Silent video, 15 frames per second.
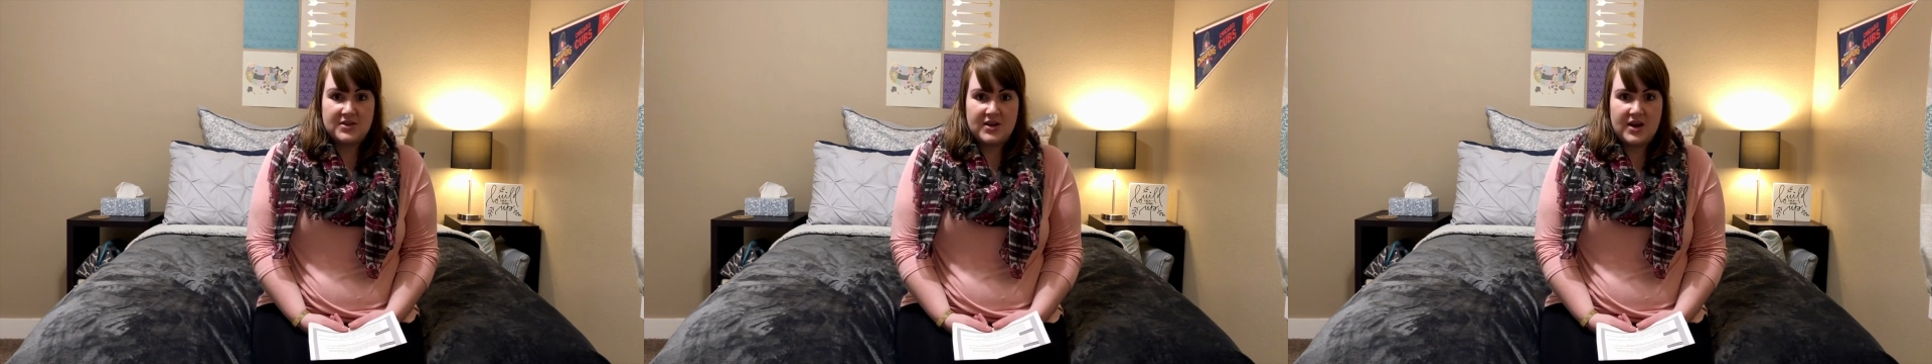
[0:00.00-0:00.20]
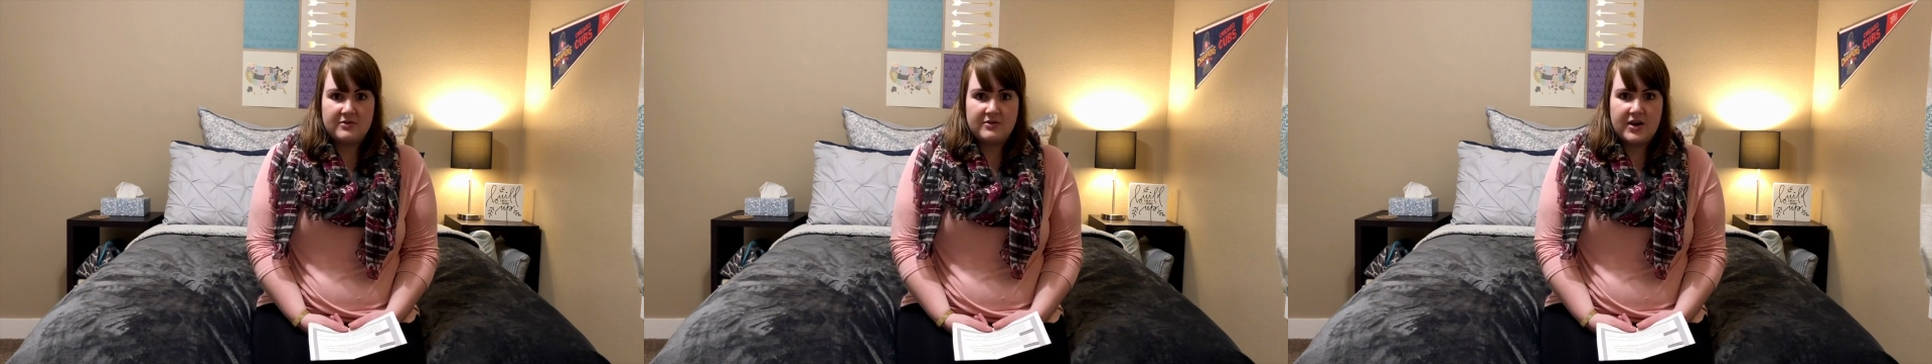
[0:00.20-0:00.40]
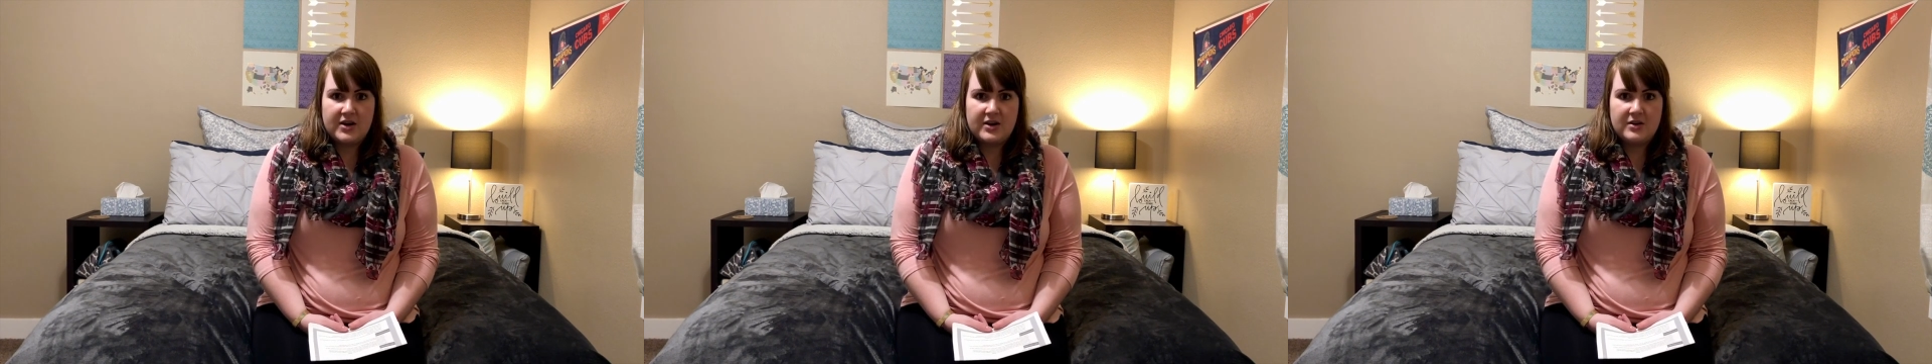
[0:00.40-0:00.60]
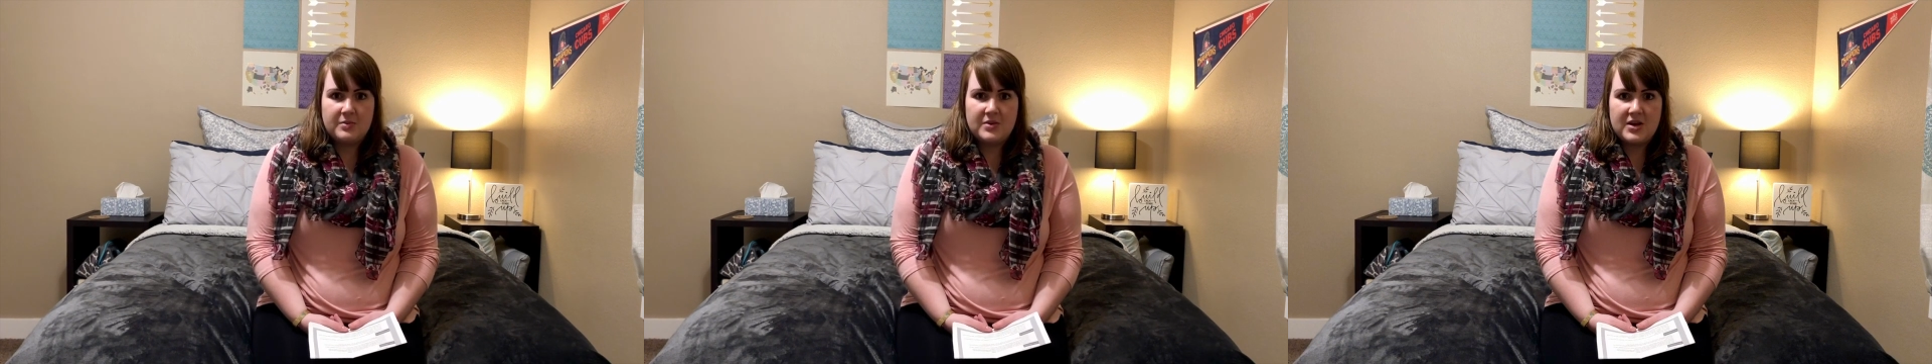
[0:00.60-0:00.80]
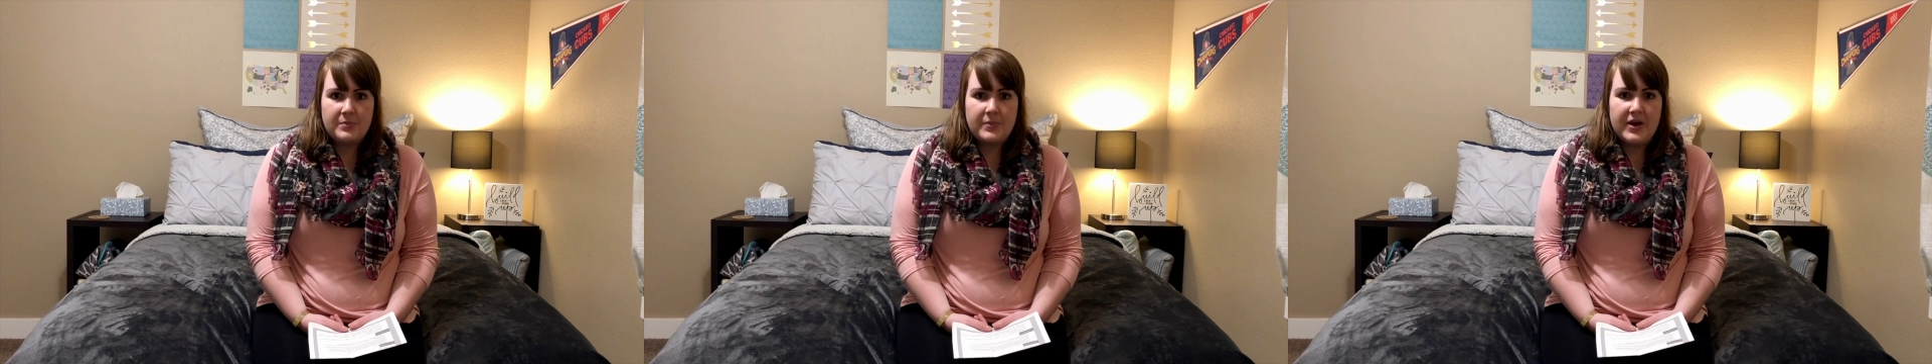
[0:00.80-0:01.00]
not ready to
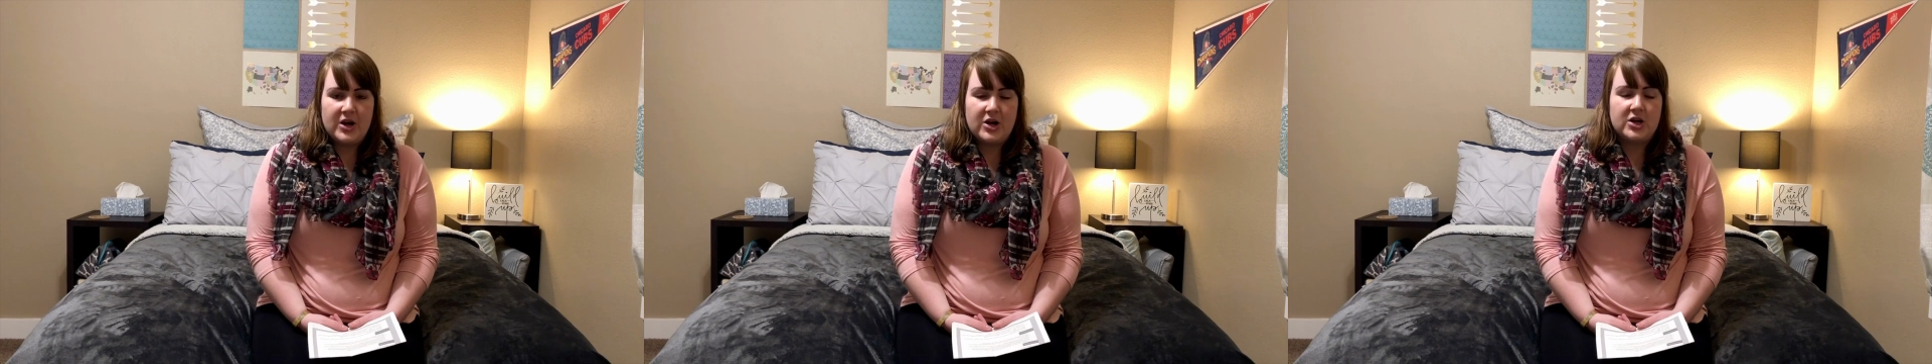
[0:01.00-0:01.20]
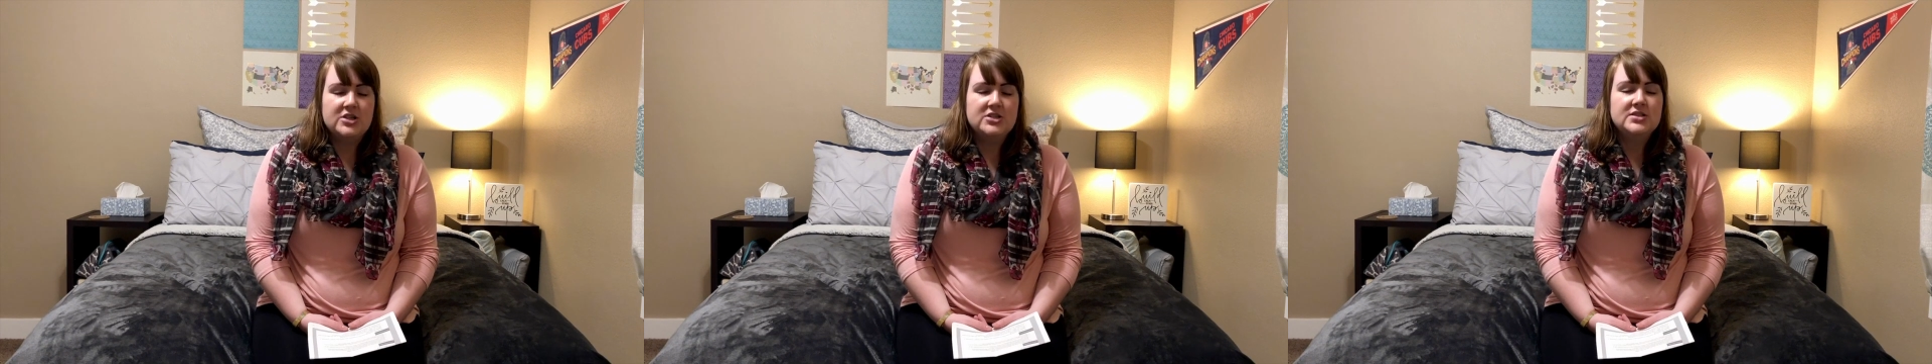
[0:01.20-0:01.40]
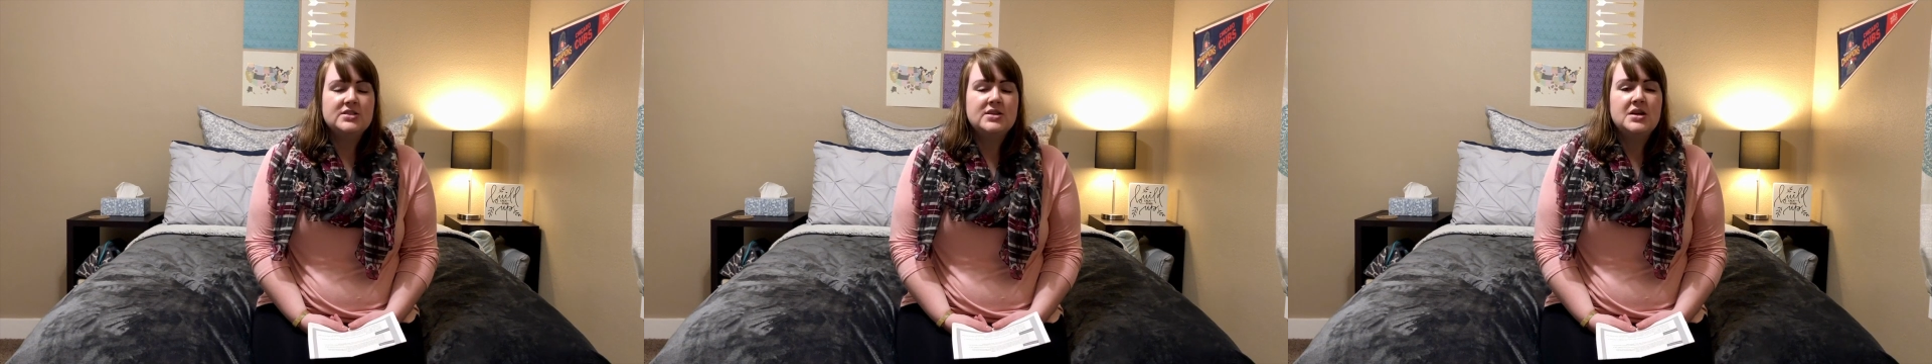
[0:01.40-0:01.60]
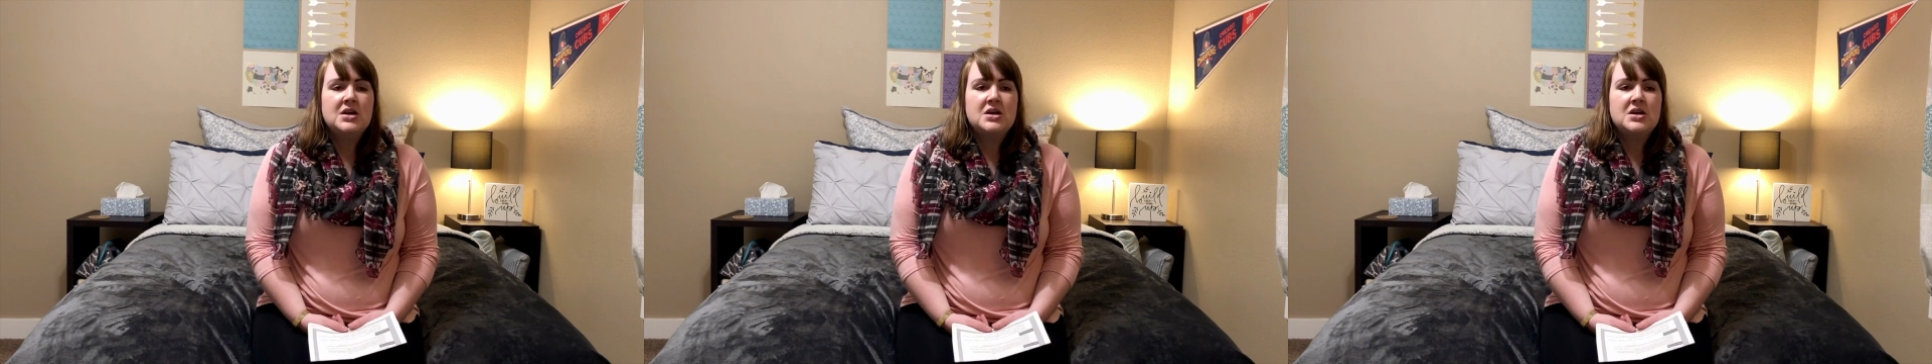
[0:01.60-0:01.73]
be a parent.